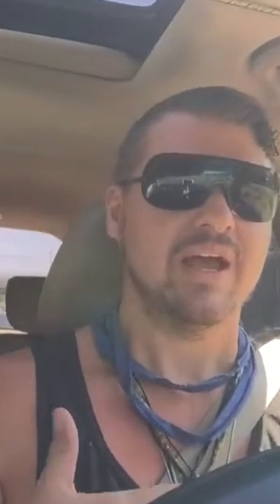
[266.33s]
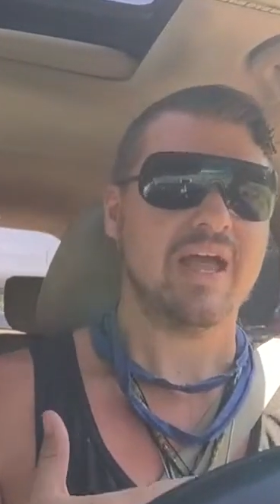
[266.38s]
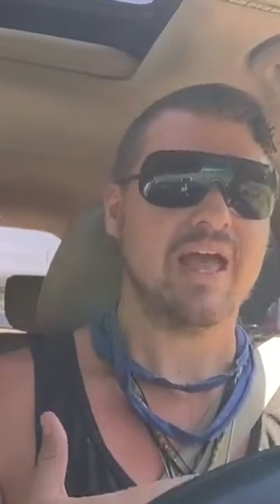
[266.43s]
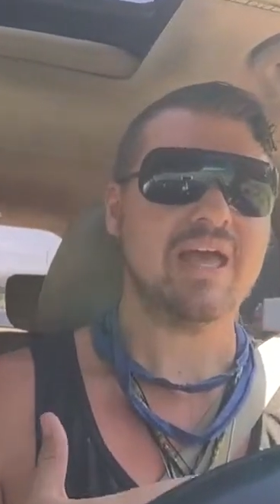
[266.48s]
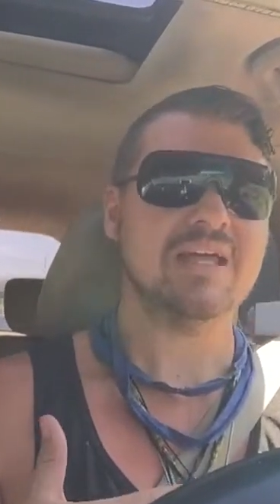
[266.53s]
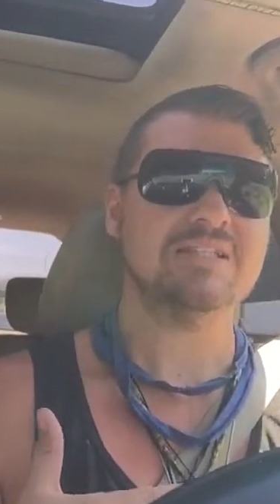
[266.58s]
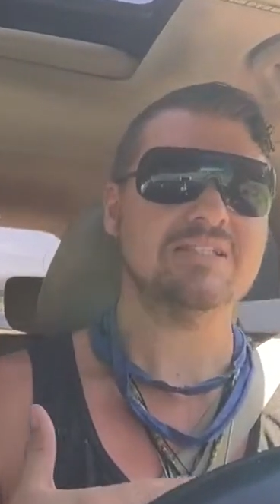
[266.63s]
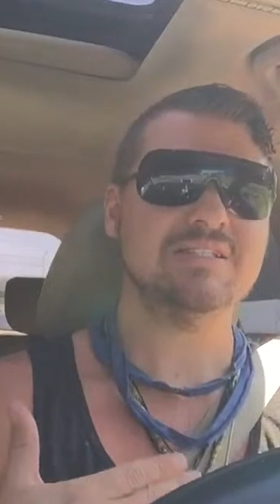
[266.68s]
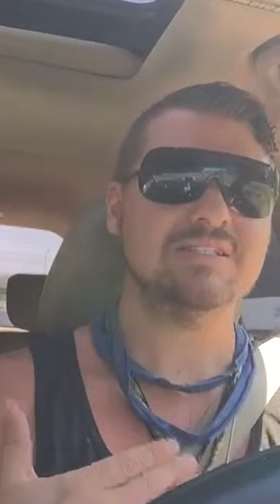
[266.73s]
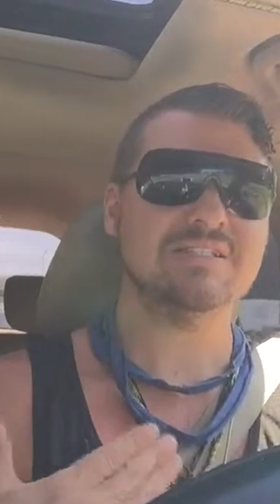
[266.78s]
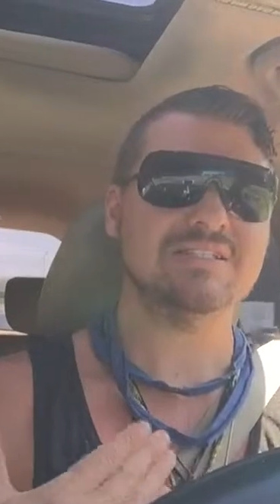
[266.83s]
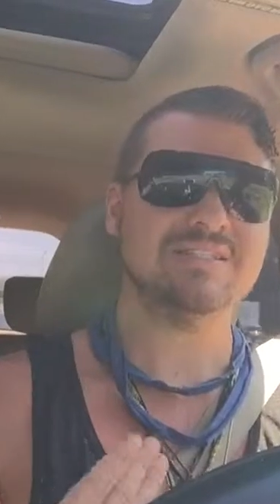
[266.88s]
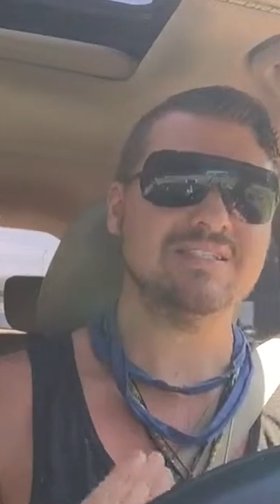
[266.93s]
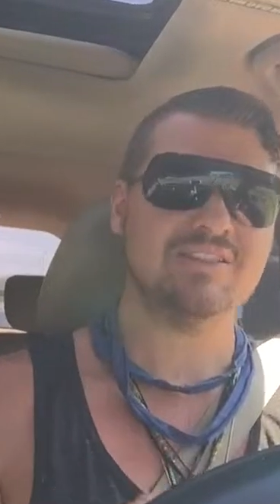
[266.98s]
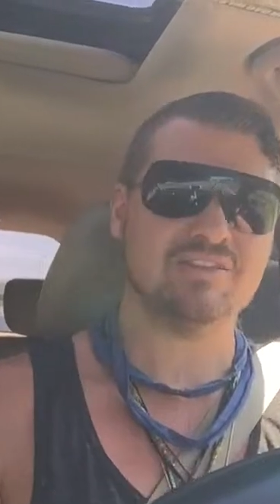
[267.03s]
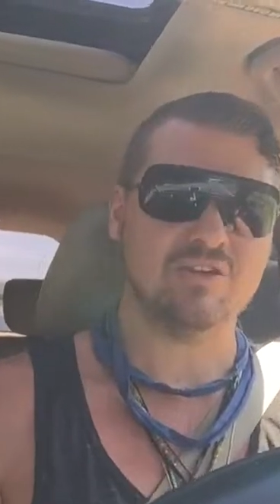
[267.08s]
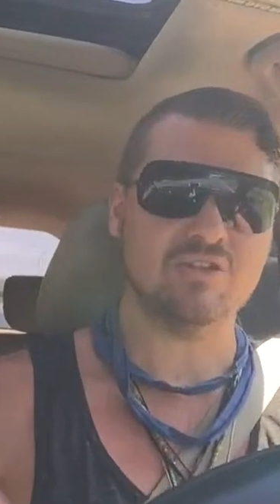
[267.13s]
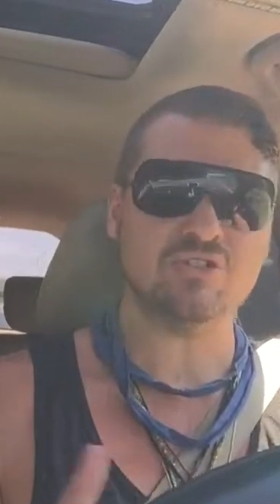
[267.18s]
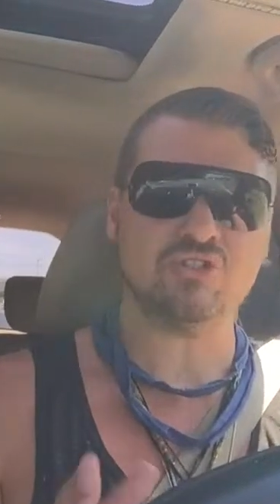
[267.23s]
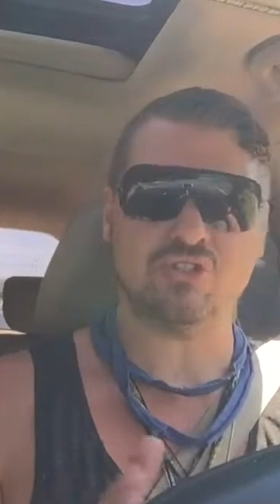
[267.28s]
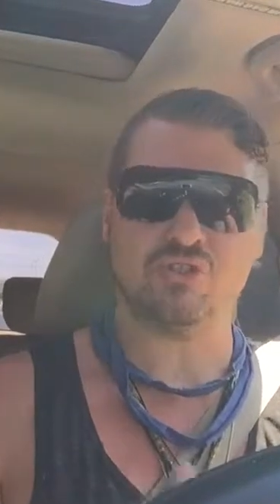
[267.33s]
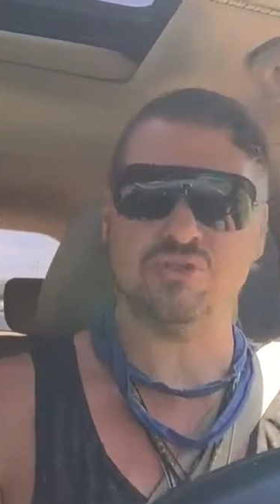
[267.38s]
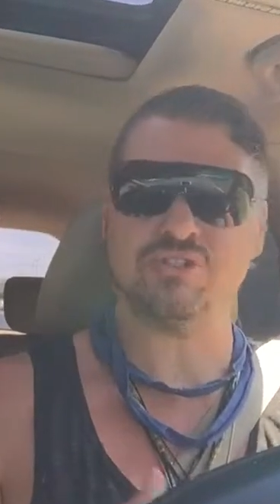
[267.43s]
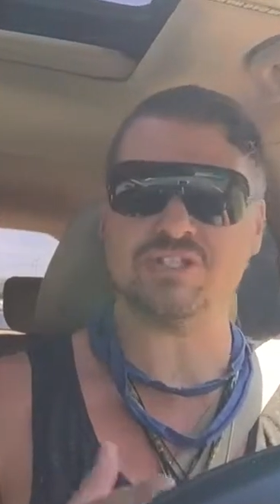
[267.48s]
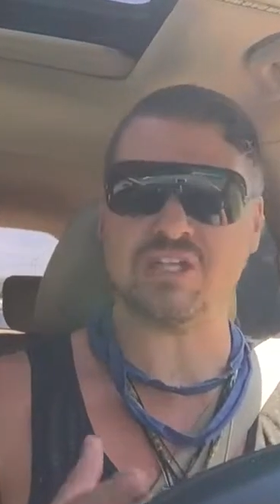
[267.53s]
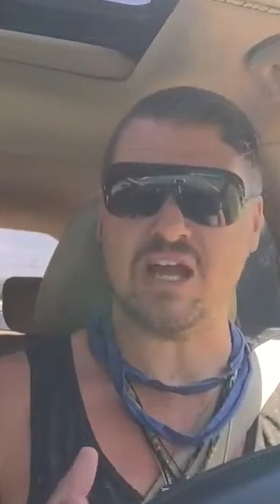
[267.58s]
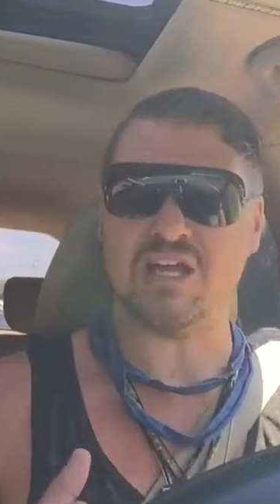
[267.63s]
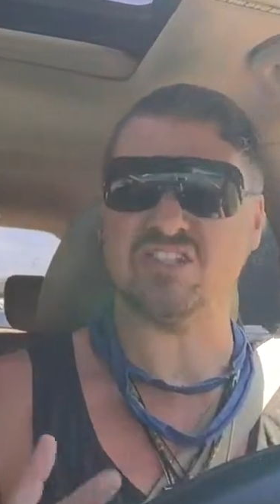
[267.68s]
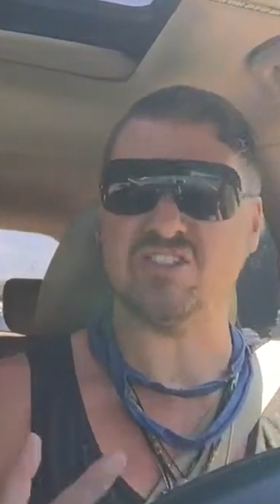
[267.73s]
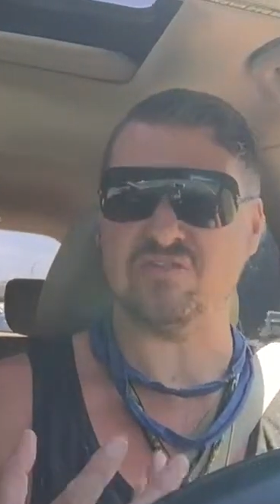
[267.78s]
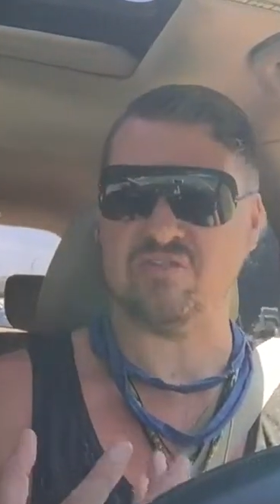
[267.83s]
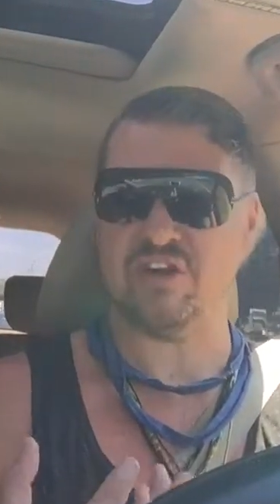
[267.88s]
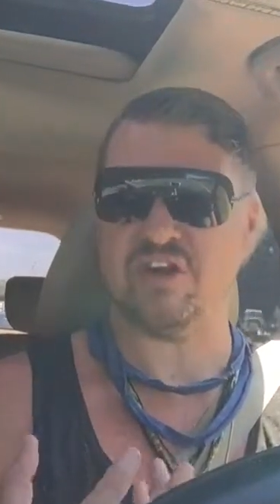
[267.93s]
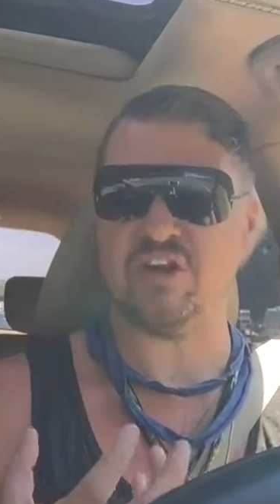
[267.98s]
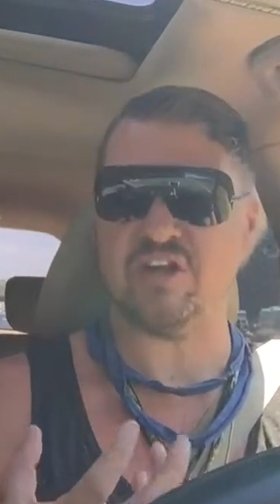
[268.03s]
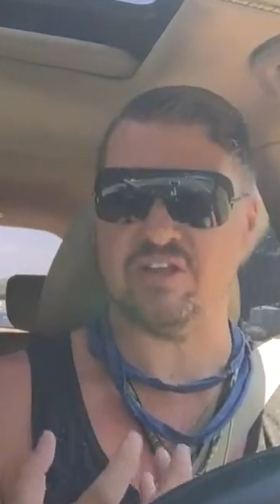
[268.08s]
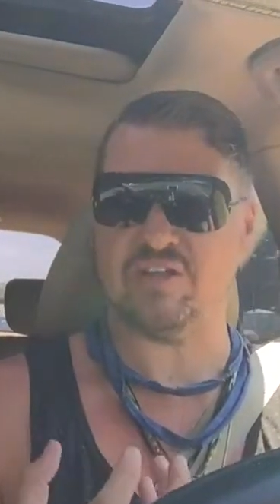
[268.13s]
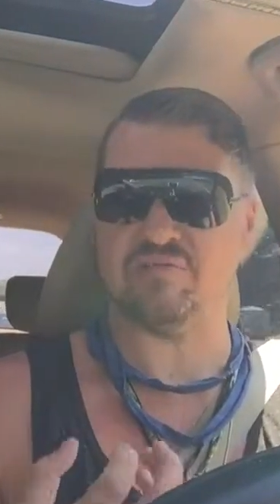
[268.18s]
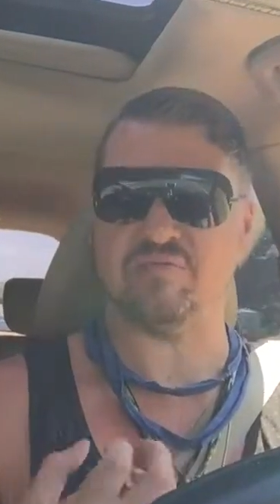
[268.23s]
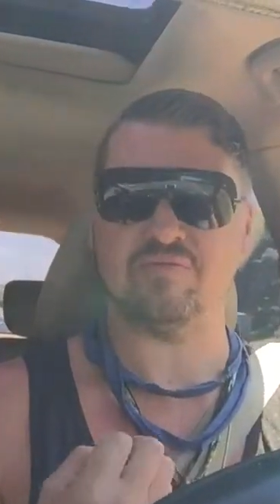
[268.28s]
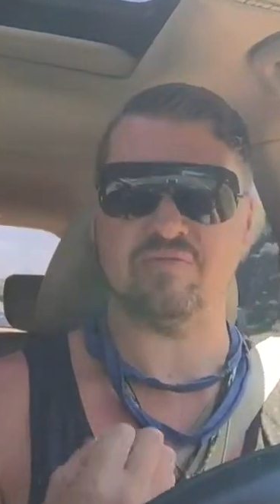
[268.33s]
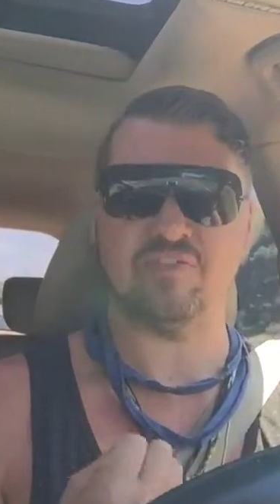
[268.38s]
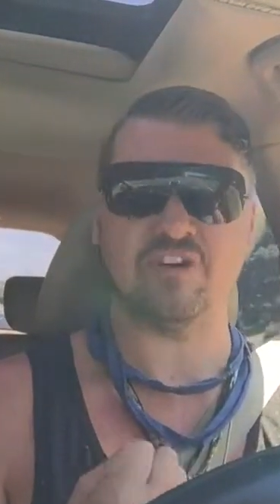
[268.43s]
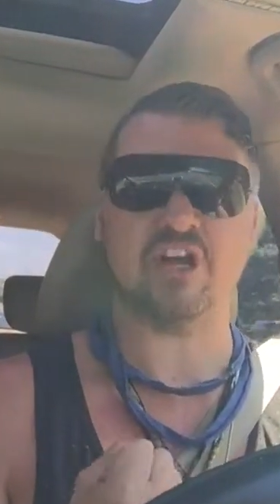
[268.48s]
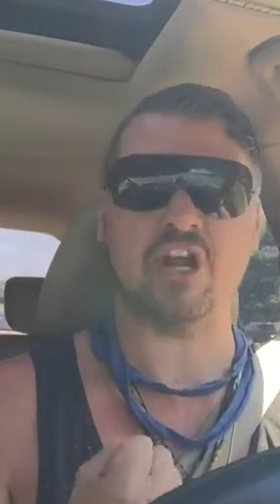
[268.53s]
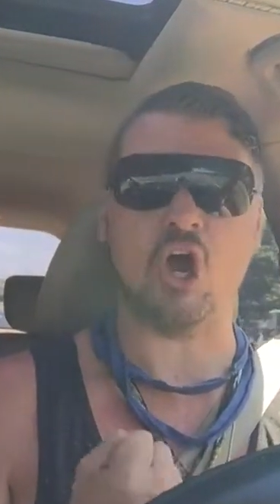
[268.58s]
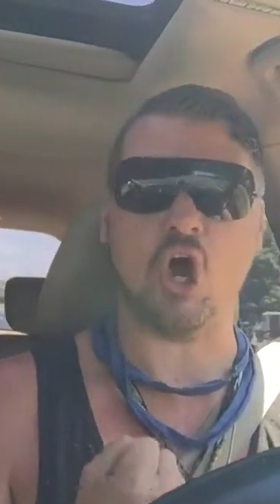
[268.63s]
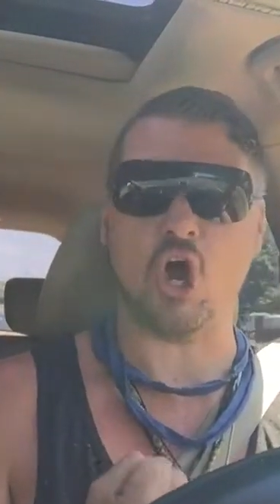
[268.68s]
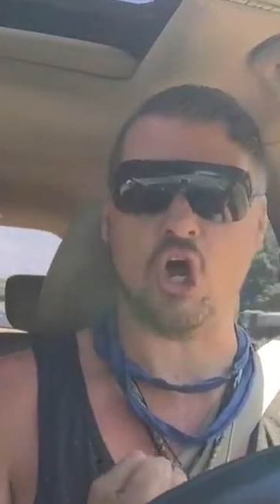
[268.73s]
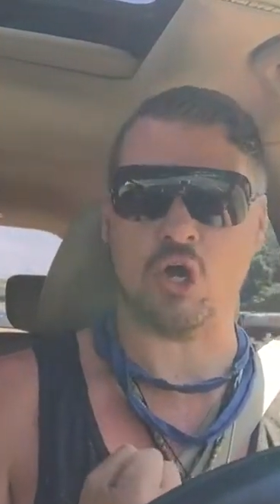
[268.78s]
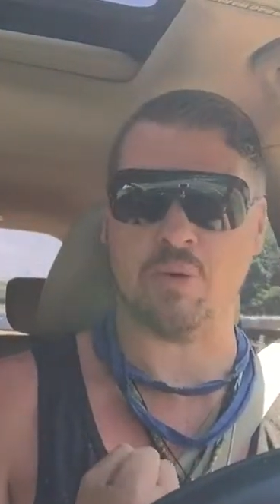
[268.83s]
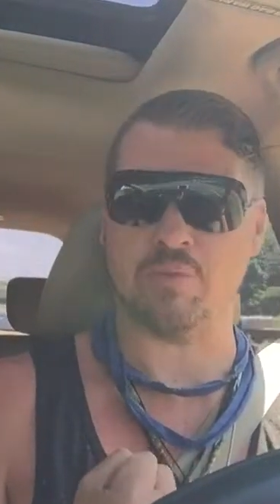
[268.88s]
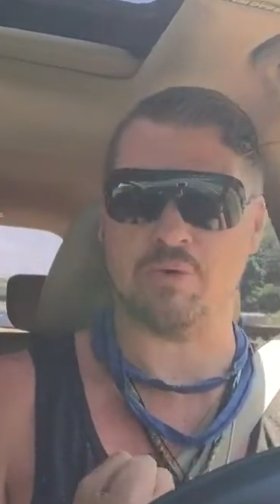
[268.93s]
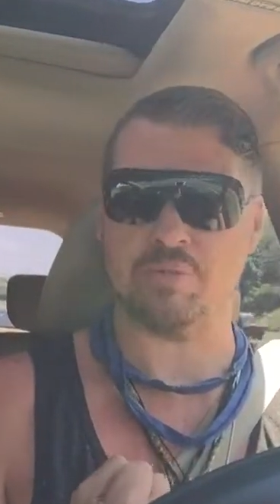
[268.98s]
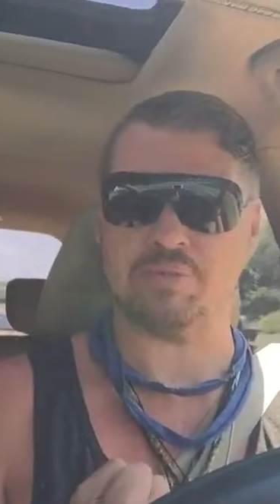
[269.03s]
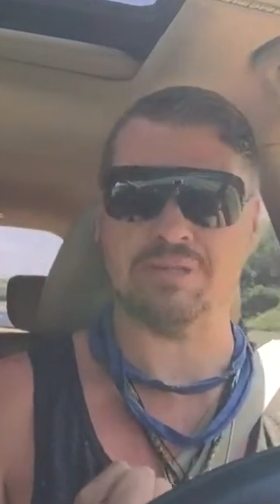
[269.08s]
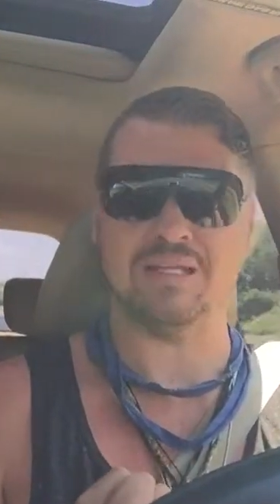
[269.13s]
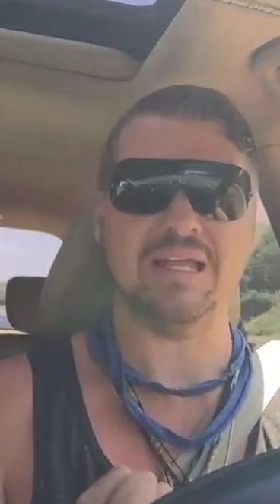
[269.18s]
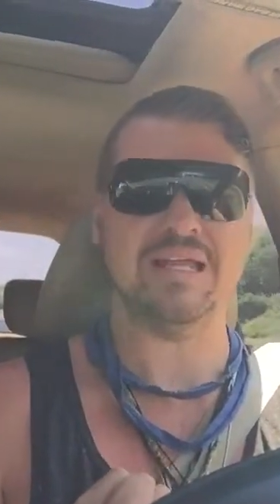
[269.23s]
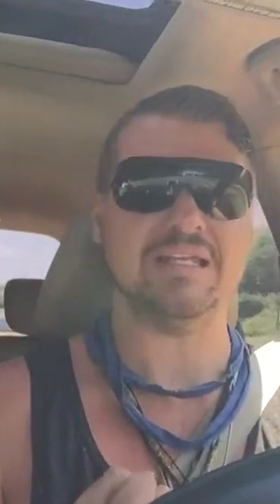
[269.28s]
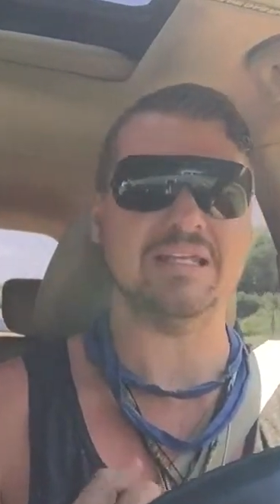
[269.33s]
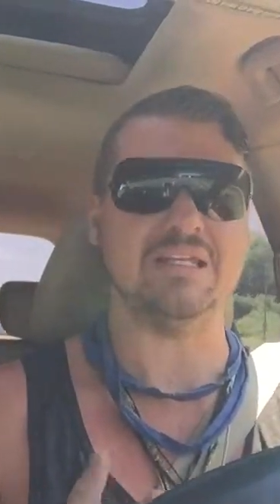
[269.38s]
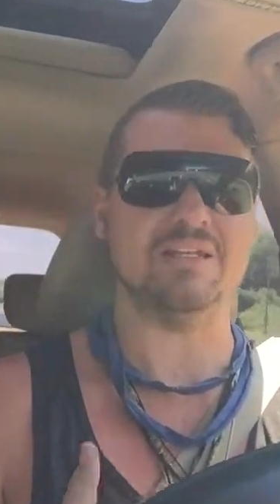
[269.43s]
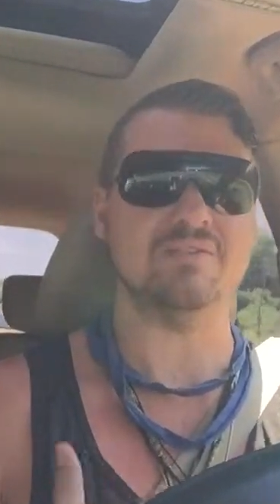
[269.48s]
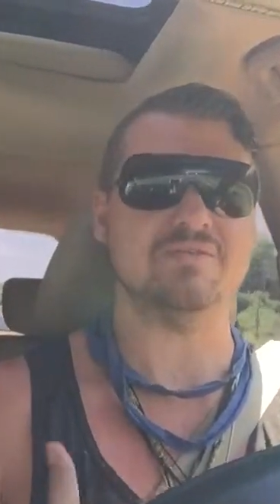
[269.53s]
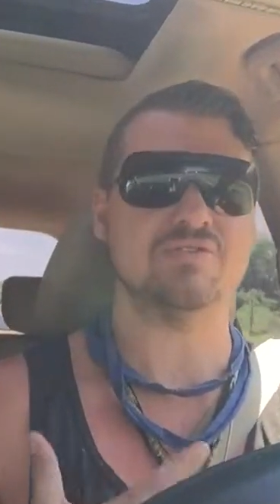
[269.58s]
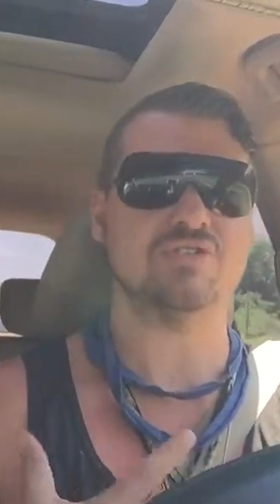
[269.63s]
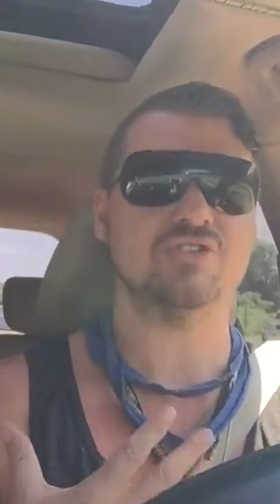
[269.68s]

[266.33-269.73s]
And those two signs are very, very armor-plated,